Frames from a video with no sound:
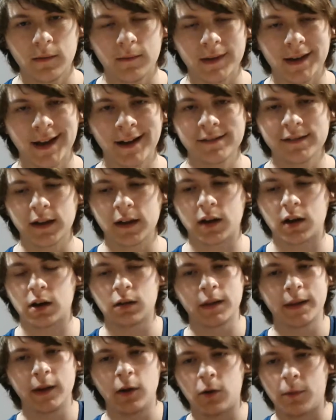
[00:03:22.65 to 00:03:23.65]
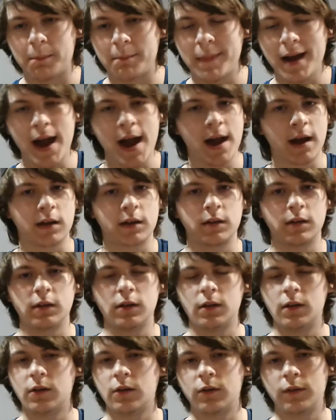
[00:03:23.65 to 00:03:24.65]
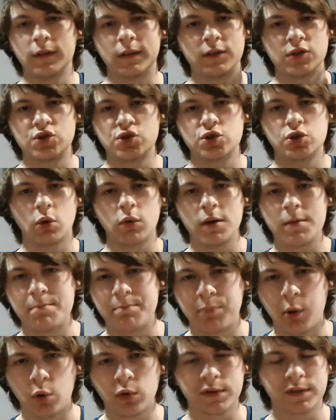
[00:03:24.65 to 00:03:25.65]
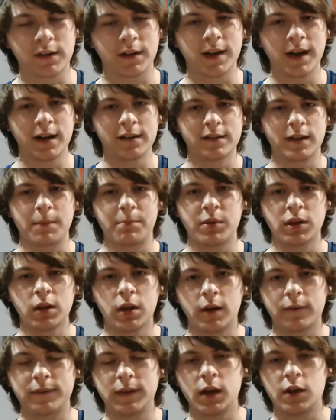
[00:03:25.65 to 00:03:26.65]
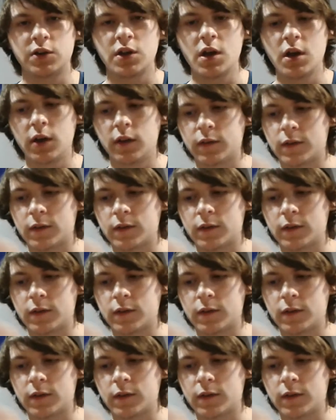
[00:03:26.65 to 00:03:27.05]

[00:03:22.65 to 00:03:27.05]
Guys like Khalil Mack, Joey Bosa, guys that play off the edge,